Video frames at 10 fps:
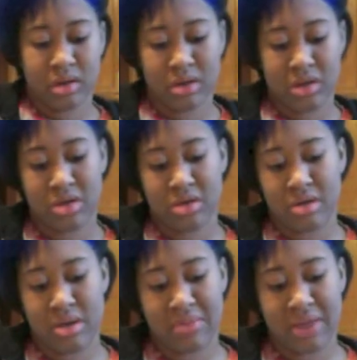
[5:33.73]
So
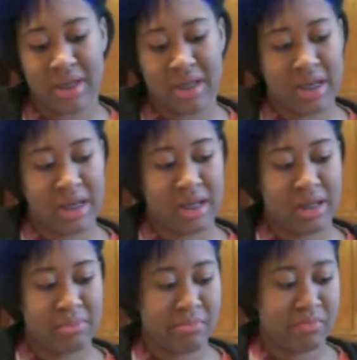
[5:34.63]
I'm
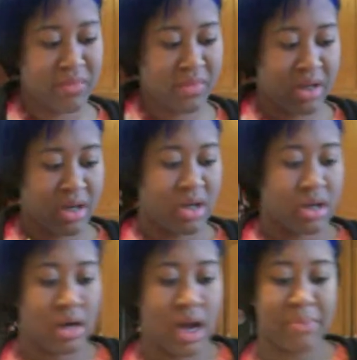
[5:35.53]
thinking
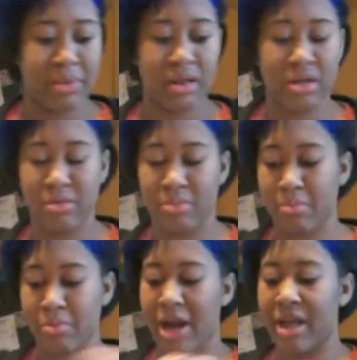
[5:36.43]
perhaps a little
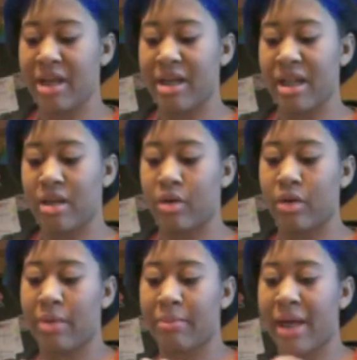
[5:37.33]
bright yellow
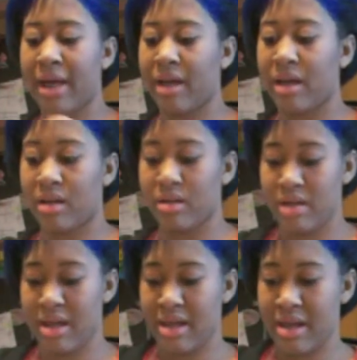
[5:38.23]
cupcake.
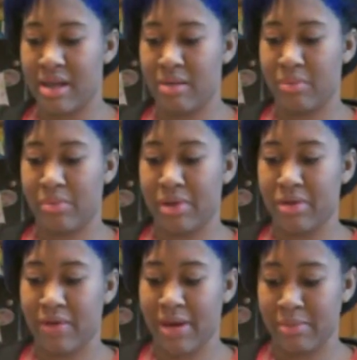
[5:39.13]
And then we put
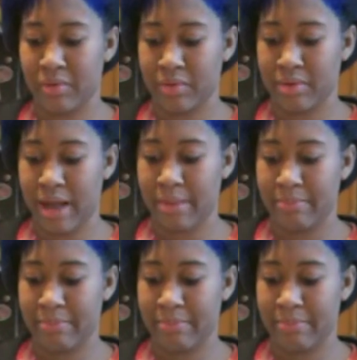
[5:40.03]
the rainbow on top.